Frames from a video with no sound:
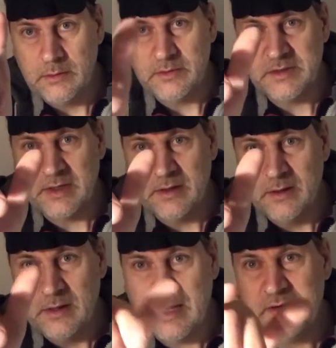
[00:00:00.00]
or is that
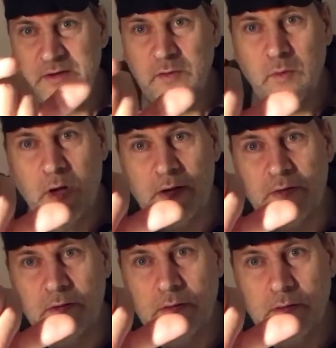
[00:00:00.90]
how do you do one
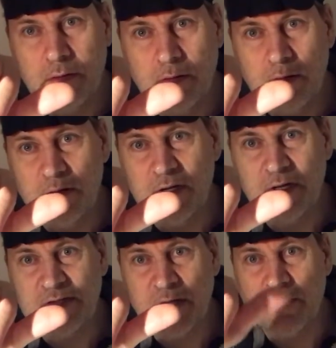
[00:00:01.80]

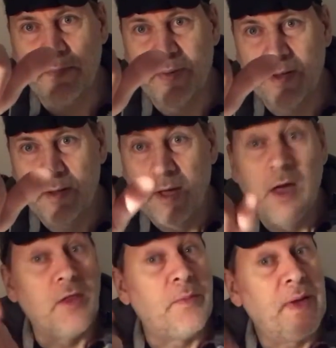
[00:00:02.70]
don't start with the,
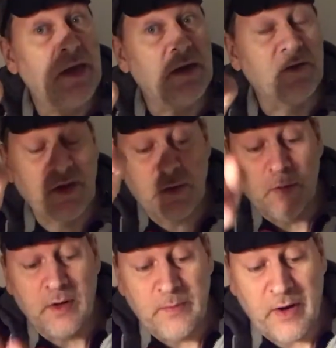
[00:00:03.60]
the pinky as they
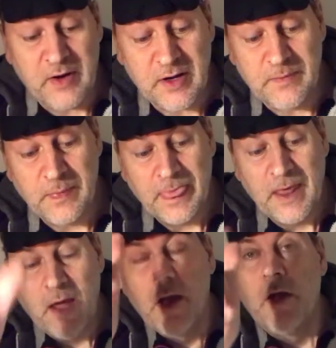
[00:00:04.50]
call it in America
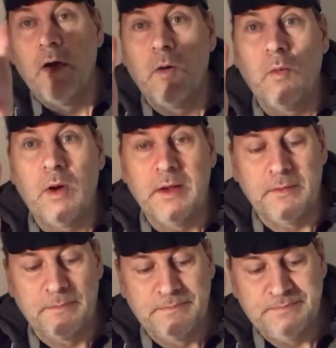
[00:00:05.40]
one
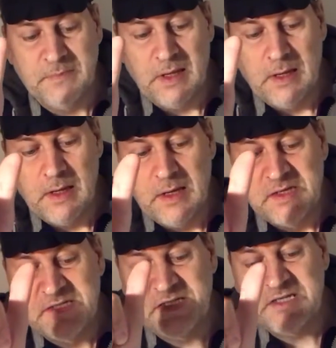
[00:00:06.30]

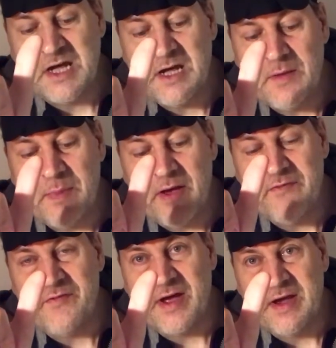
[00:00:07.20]
Start by
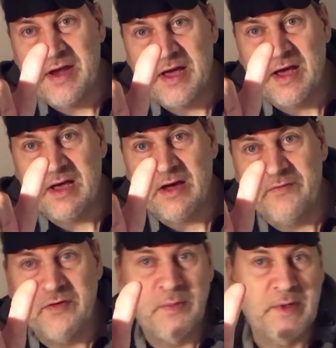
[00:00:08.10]
finding a
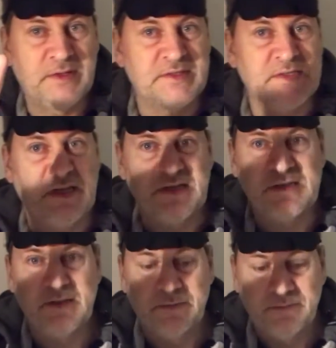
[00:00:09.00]
comfortable seat.